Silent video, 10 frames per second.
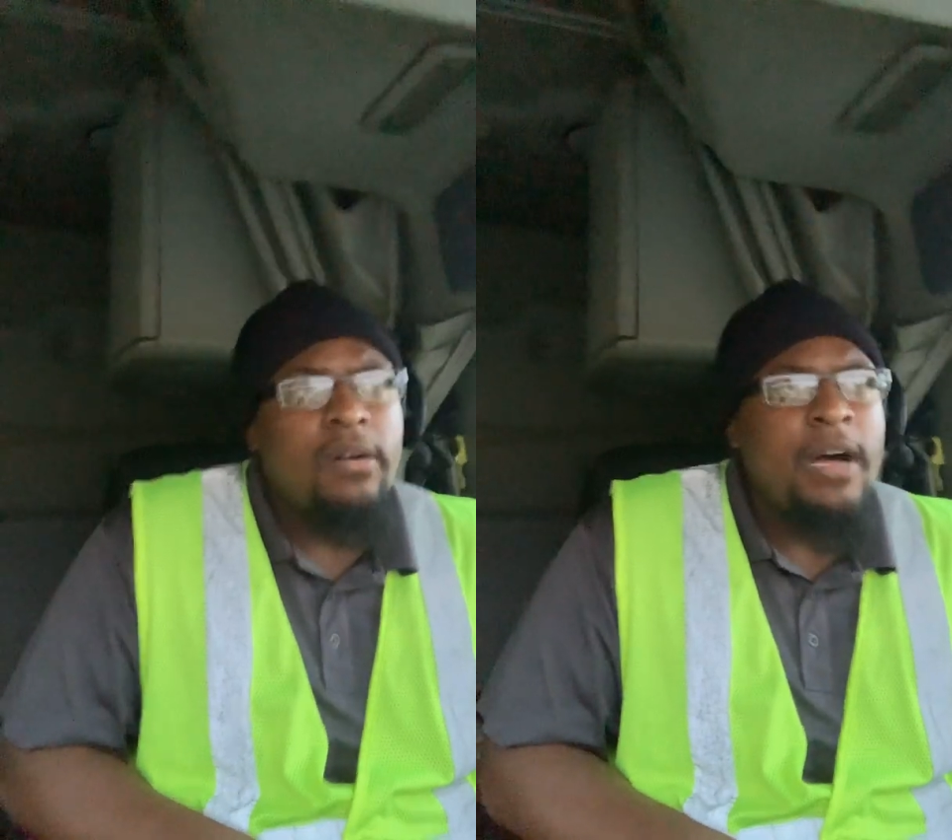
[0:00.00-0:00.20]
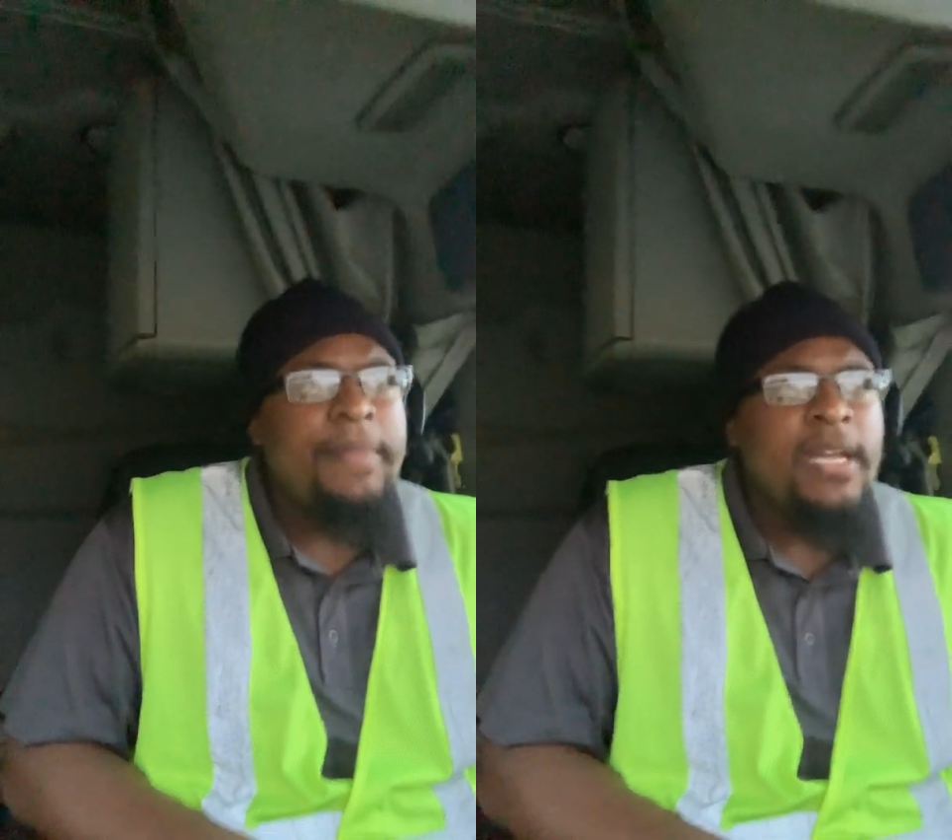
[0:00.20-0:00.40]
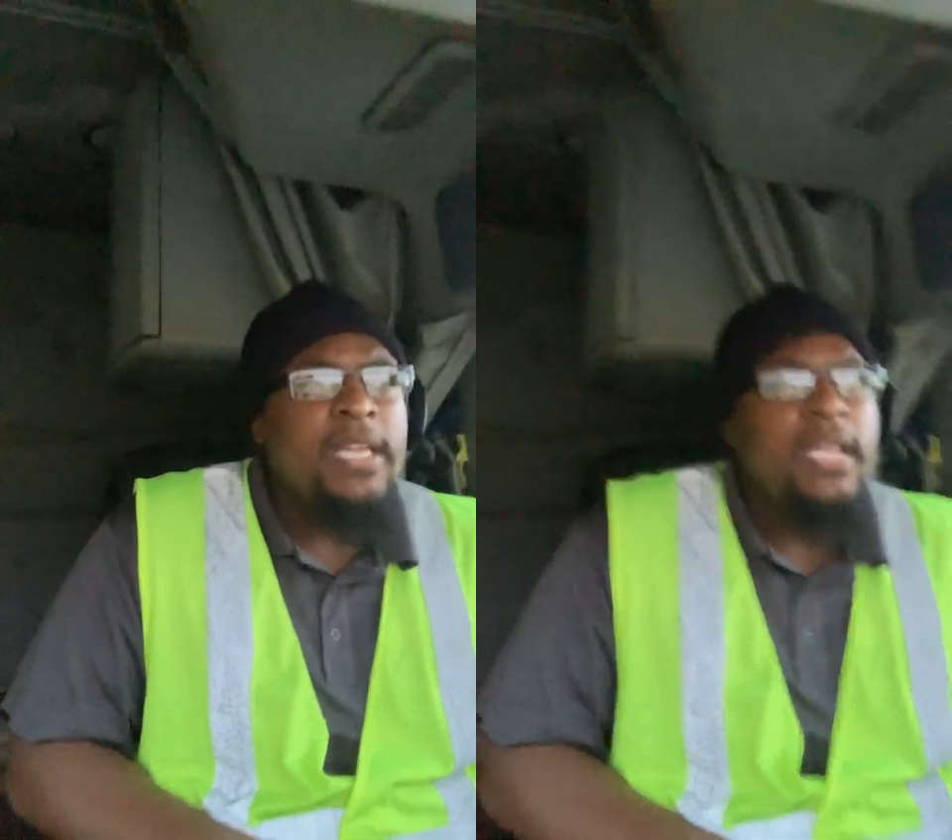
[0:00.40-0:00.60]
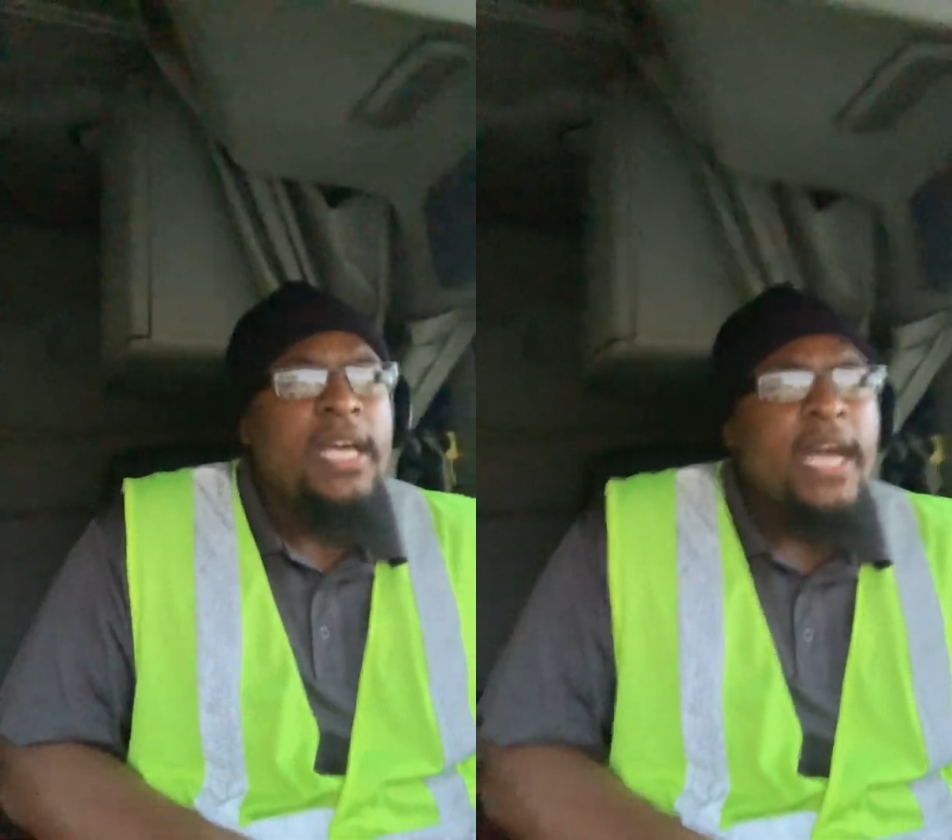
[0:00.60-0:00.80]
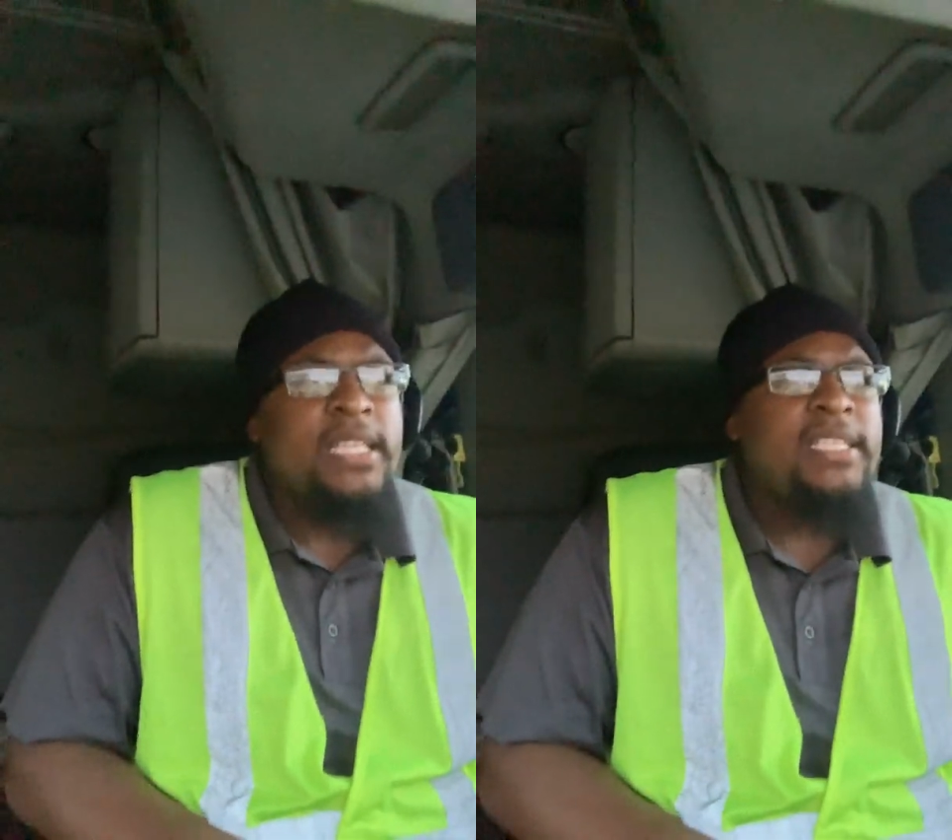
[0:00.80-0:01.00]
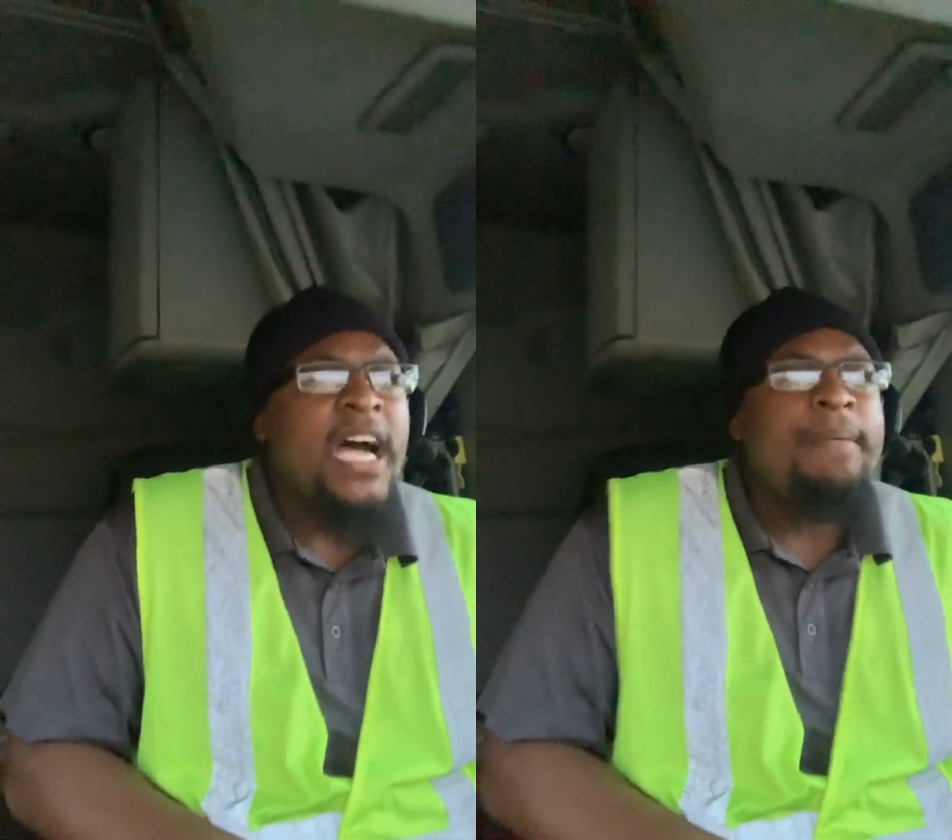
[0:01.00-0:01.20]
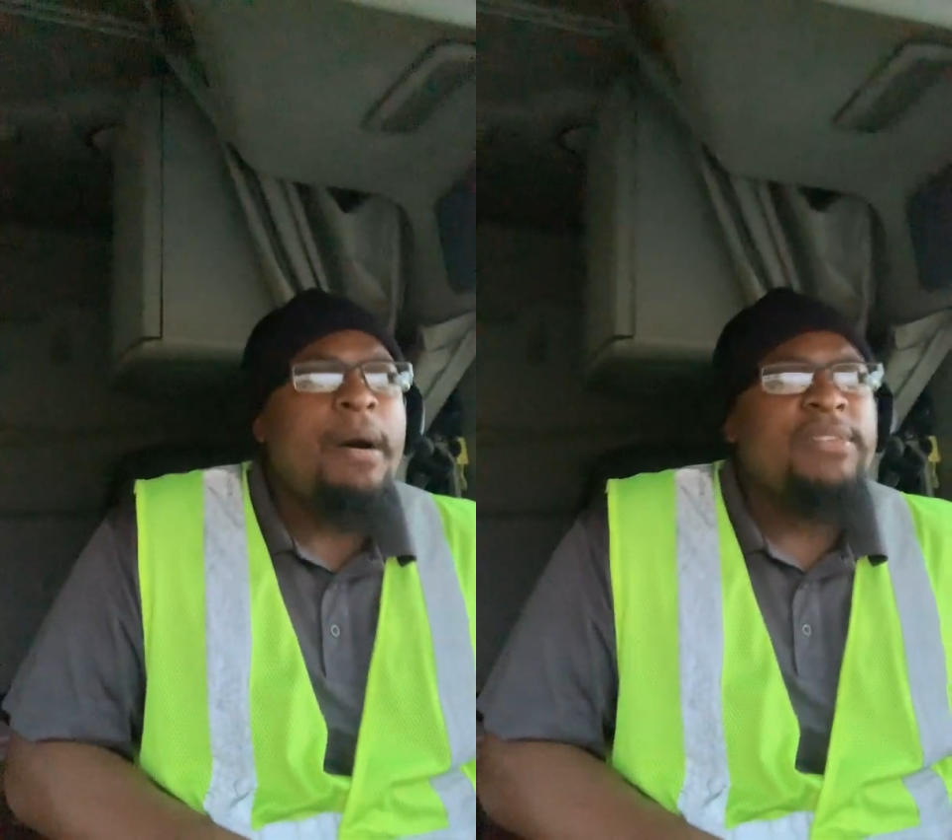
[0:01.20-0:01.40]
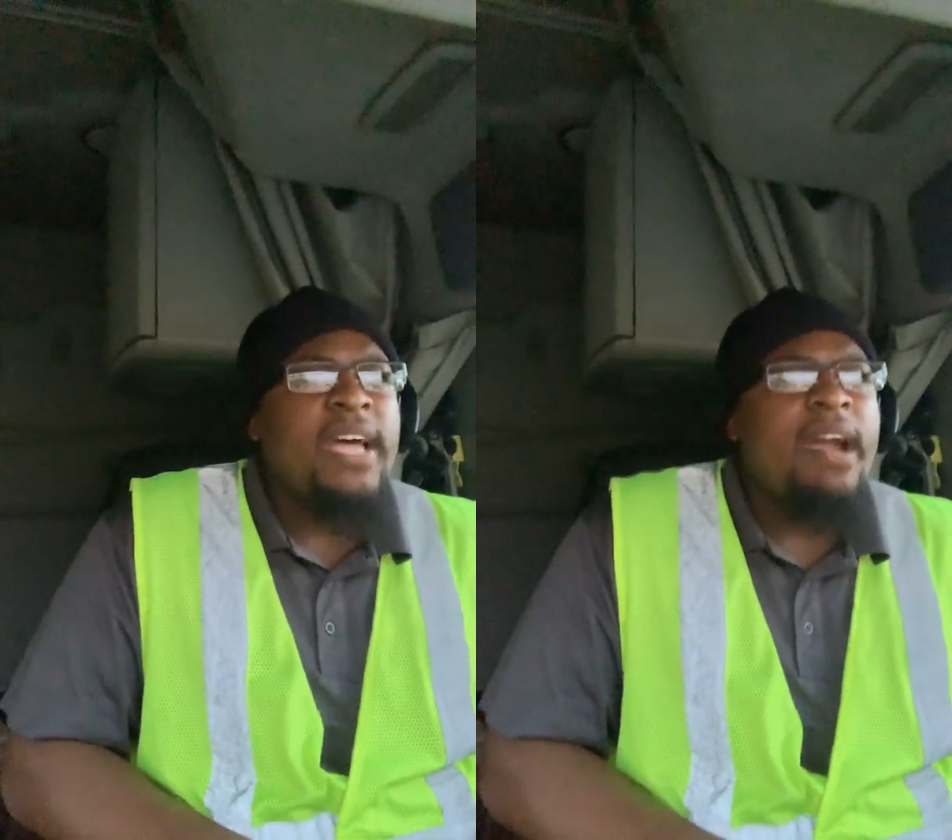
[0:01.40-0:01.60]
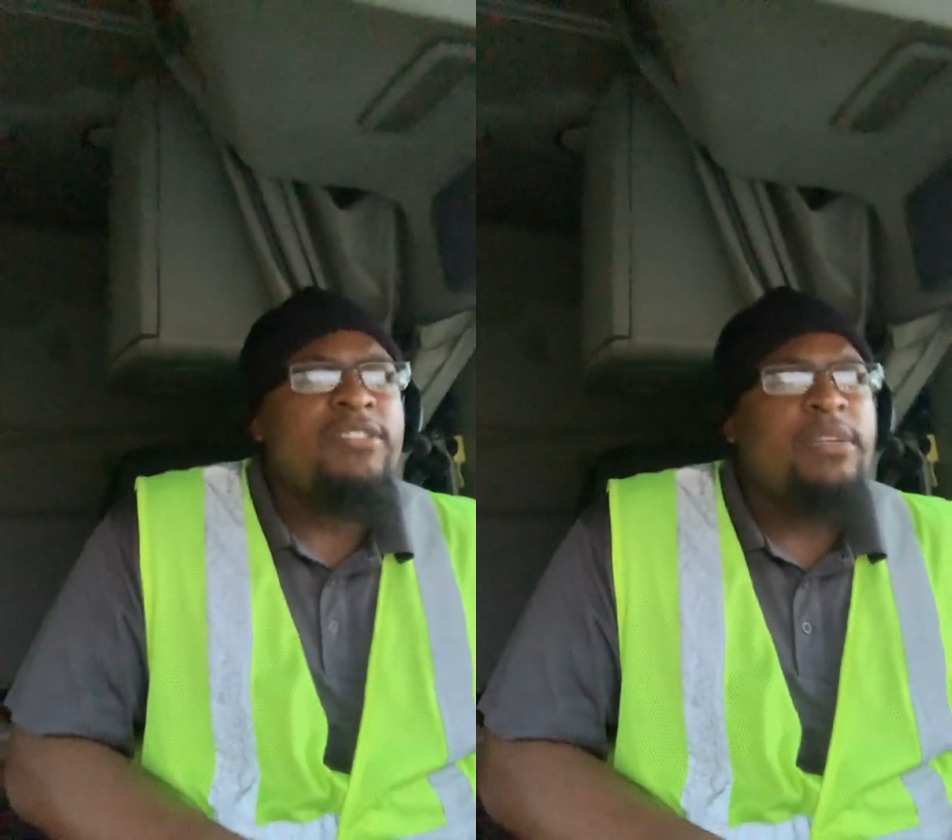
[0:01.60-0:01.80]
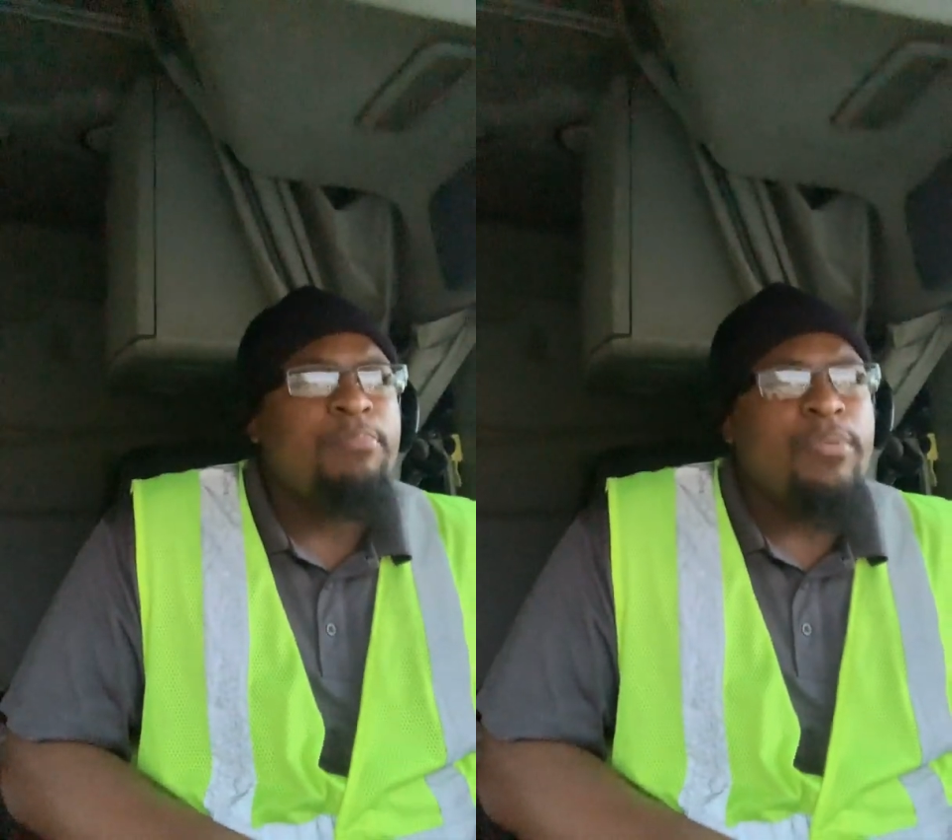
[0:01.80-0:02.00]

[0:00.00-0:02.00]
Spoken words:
I mean, at the time I was averaging